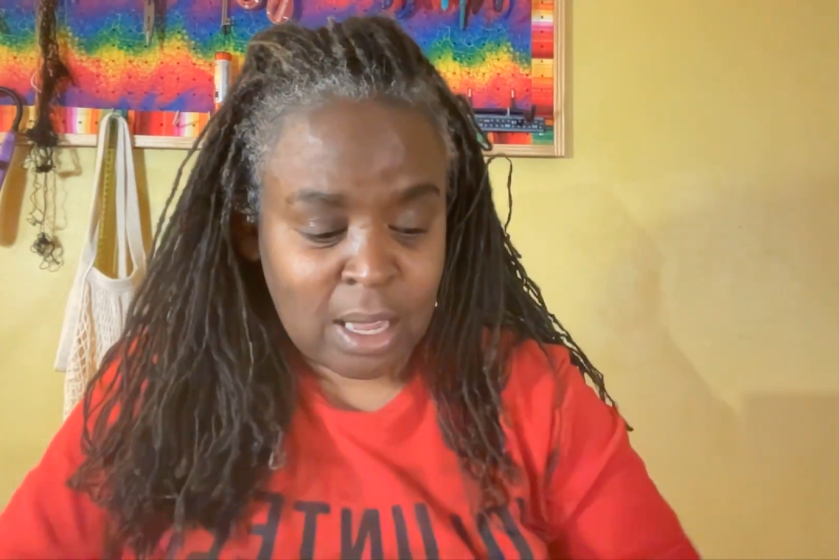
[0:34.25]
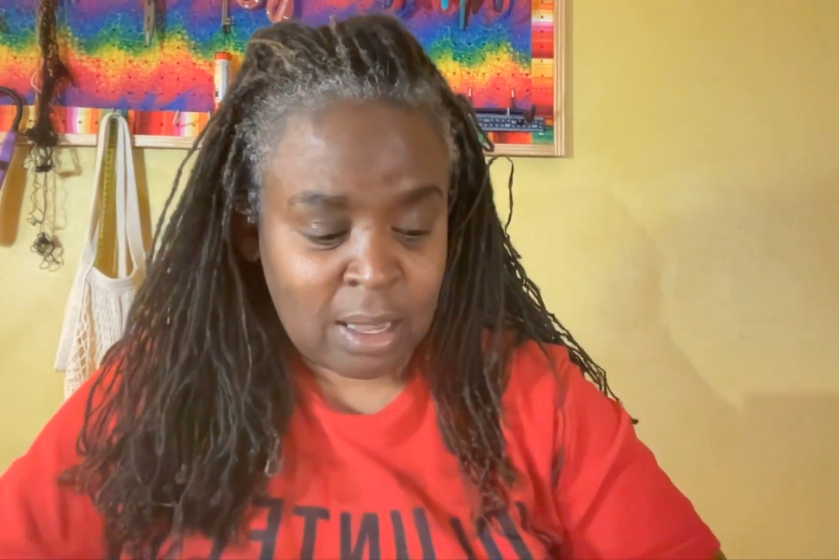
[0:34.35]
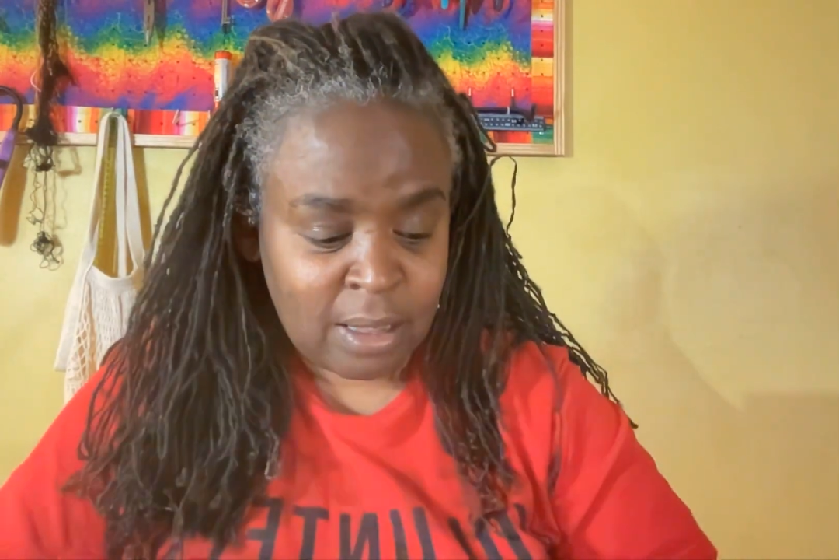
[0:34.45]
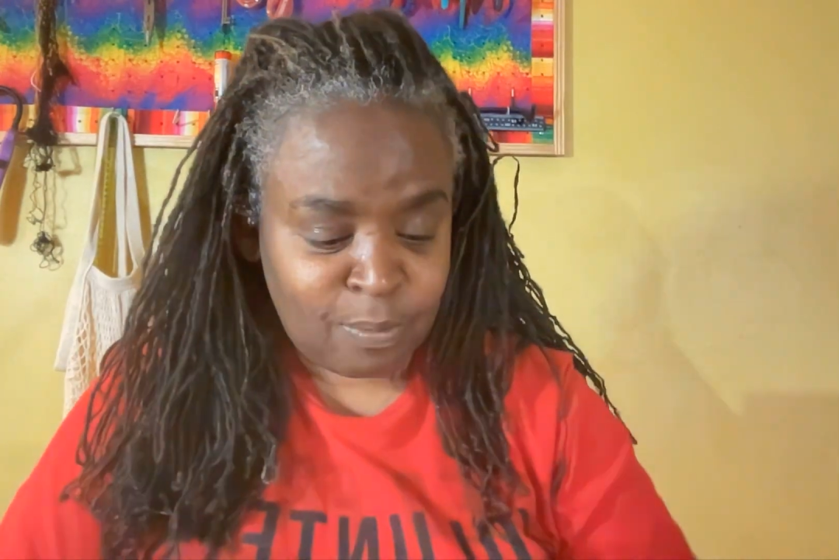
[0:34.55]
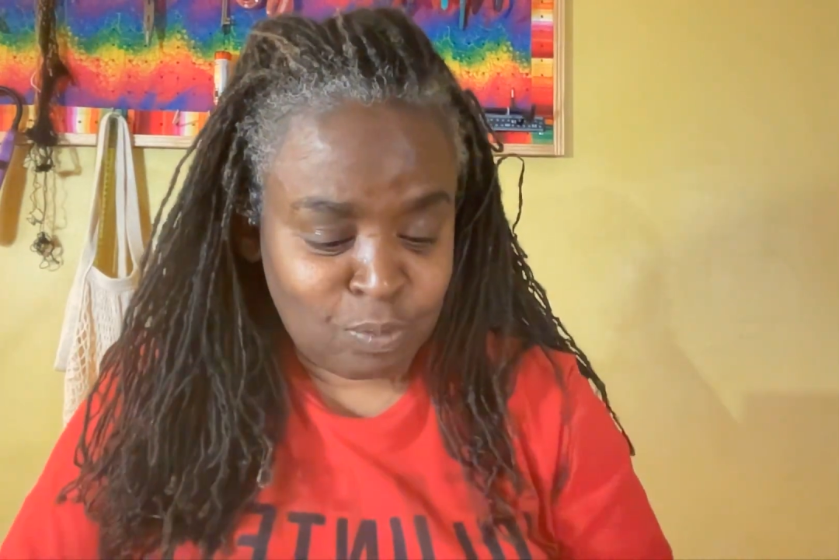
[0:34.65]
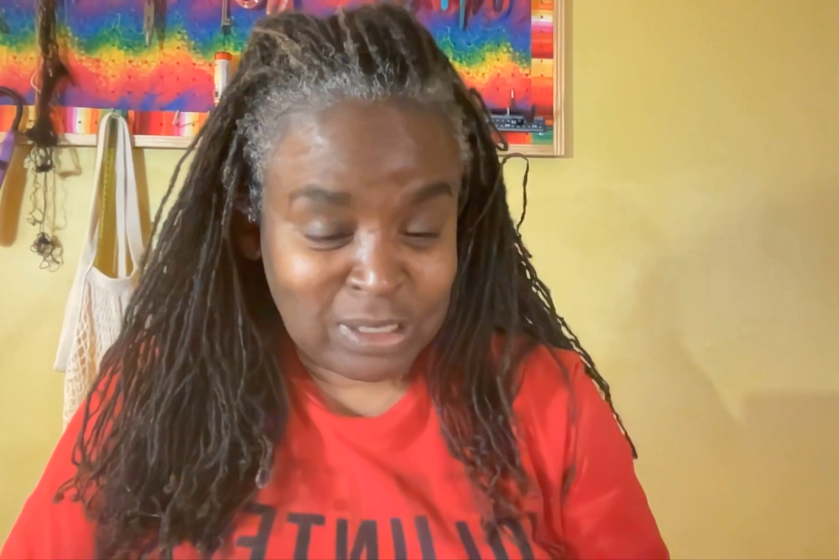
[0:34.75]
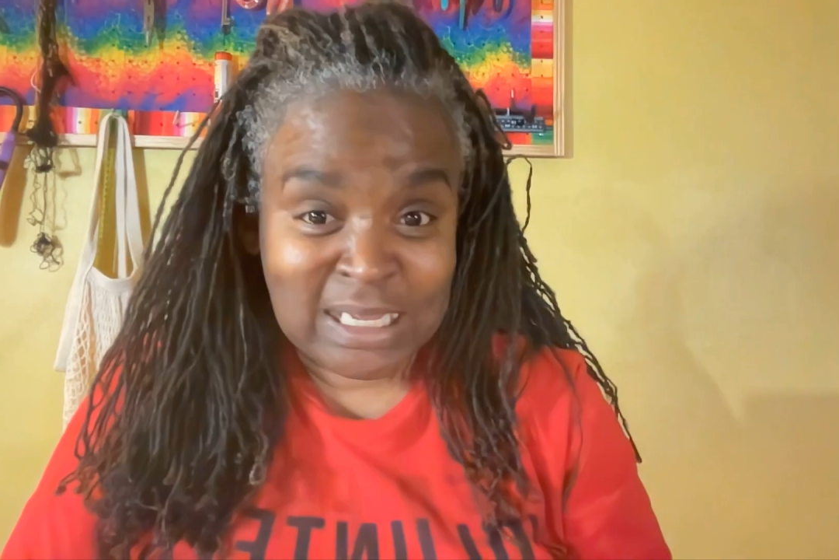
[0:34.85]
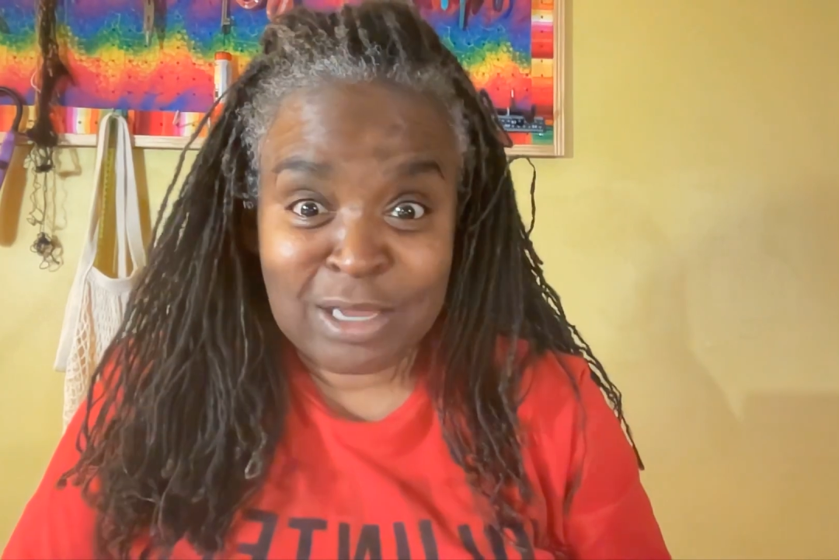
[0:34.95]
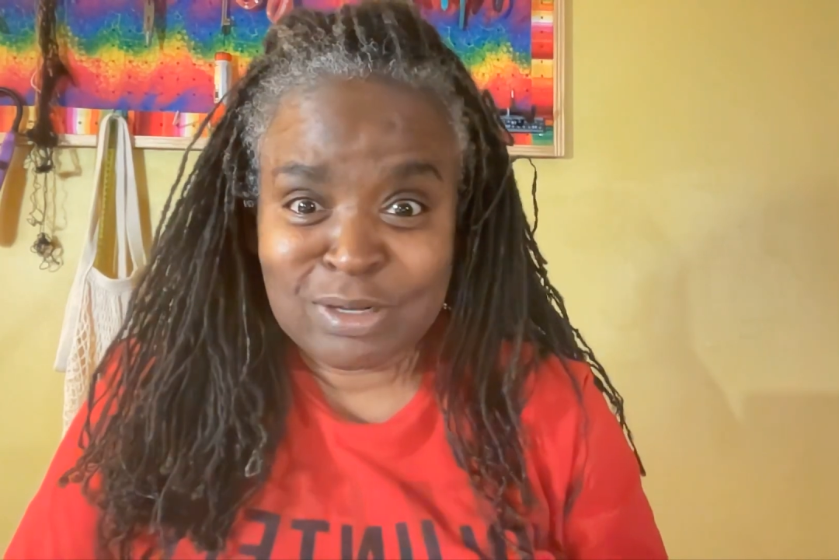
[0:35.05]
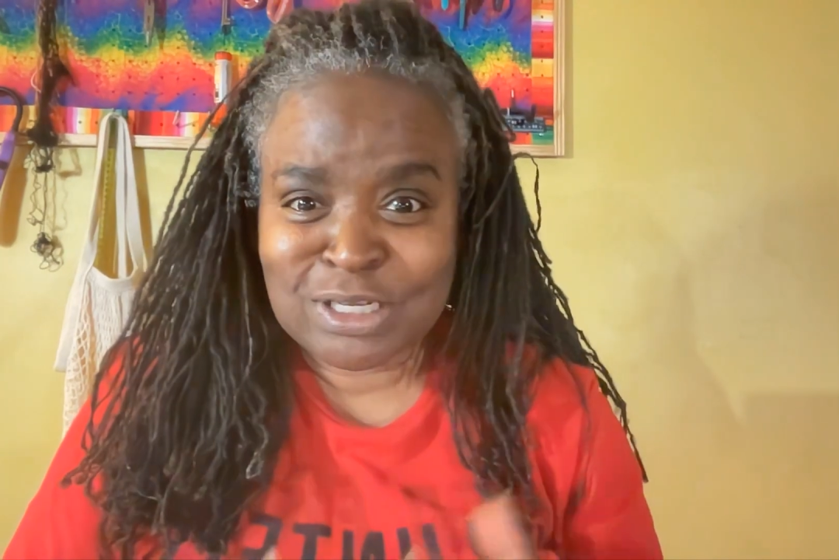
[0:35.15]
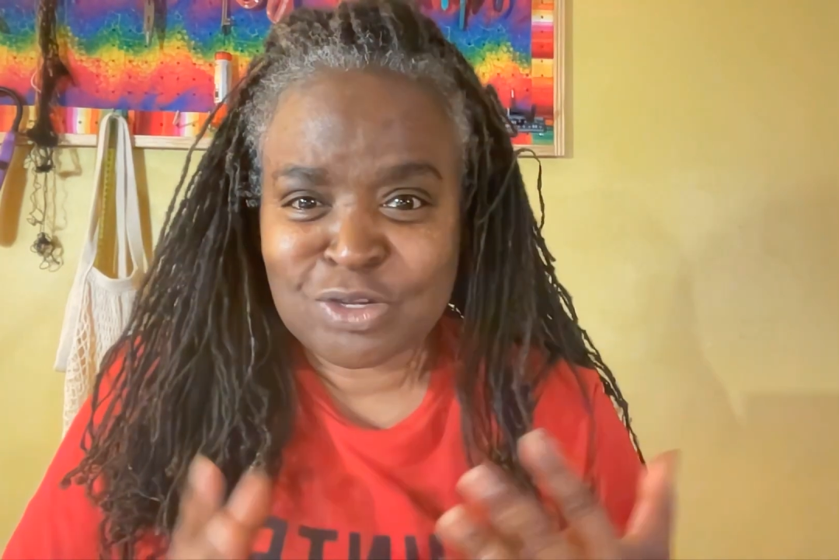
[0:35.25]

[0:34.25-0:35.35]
was killed in